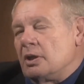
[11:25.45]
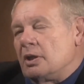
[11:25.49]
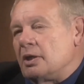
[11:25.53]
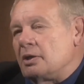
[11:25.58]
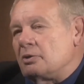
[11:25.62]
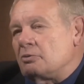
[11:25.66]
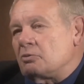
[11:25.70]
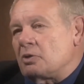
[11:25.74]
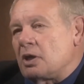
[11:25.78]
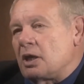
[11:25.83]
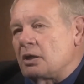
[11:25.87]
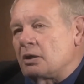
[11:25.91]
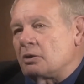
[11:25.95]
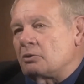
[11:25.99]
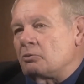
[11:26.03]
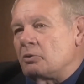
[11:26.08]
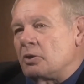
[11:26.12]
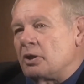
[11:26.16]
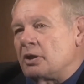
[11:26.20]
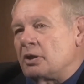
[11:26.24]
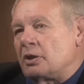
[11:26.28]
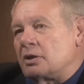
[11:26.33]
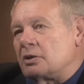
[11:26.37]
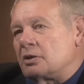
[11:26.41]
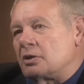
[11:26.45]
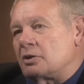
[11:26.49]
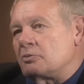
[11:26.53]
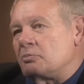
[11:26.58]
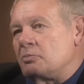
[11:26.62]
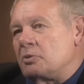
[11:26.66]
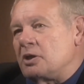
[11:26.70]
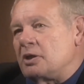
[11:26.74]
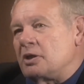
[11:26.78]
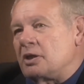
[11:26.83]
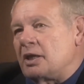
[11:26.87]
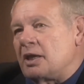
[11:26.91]
And Ronald Reagan looked
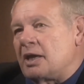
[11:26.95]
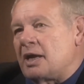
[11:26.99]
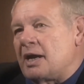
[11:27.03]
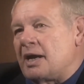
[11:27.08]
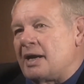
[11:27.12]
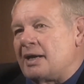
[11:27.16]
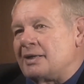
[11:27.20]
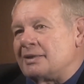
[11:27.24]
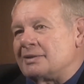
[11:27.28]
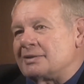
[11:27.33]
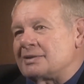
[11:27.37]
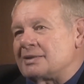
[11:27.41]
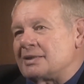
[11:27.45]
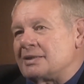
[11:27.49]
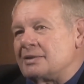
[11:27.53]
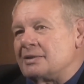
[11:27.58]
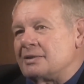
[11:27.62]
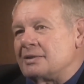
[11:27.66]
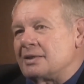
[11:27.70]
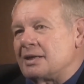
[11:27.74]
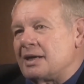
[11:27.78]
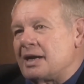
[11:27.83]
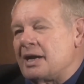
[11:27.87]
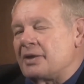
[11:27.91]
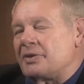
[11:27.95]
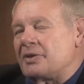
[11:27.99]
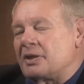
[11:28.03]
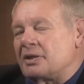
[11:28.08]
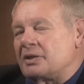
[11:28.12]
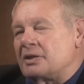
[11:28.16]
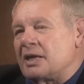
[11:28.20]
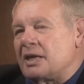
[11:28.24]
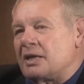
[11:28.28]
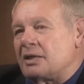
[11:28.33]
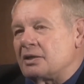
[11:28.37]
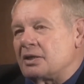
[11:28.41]
me in the eye and said, I think
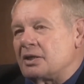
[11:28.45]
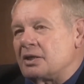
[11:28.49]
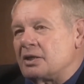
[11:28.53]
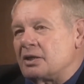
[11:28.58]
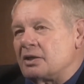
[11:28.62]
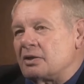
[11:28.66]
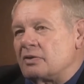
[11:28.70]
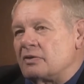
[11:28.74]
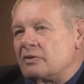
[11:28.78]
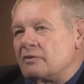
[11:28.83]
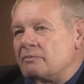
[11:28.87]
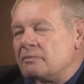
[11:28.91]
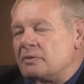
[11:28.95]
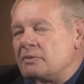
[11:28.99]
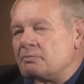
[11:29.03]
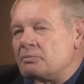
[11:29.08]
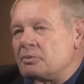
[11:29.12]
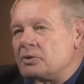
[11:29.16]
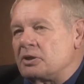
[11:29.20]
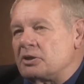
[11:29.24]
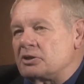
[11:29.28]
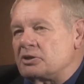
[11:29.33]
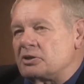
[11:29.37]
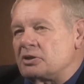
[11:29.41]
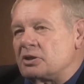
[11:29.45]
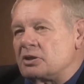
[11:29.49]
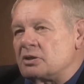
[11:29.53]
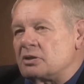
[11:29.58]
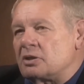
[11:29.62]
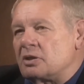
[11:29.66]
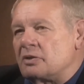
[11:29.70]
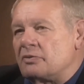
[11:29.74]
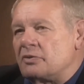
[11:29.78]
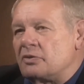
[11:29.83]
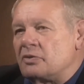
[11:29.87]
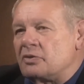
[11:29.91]
Niall Kinnick could have been President
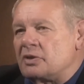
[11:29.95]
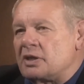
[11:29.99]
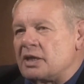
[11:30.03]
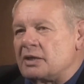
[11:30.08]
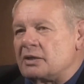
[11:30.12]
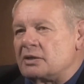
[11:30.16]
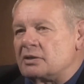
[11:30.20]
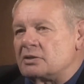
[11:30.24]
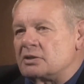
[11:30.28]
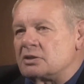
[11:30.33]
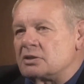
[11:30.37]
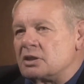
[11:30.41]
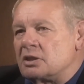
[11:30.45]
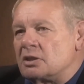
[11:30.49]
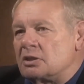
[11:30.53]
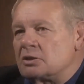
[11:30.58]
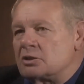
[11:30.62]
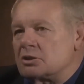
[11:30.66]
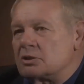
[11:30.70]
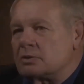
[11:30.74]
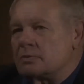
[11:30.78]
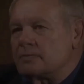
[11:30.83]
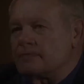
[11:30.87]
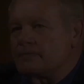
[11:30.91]
of the United States.